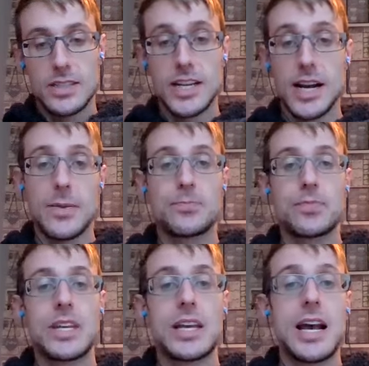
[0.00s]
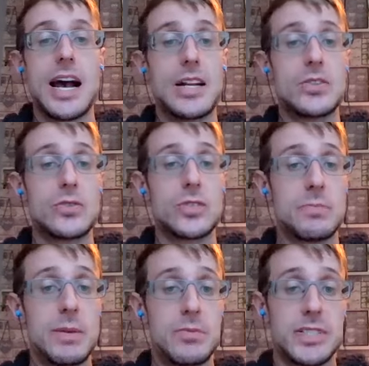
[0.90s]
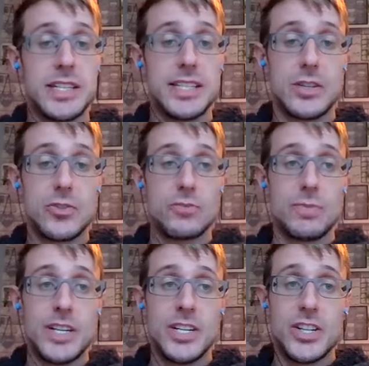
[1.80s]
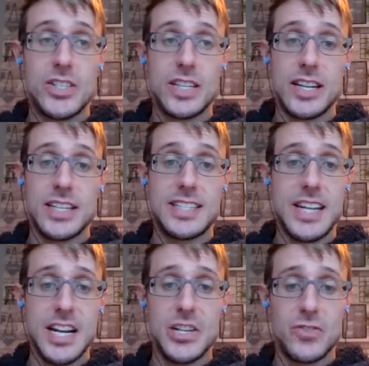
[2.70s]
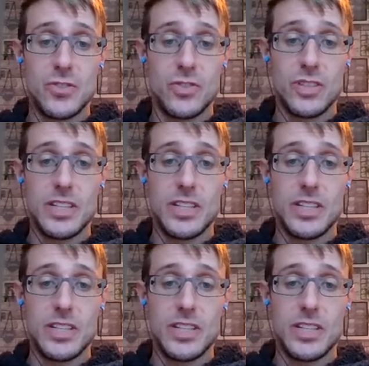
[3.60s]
yeah. And also people see social media as like a stage for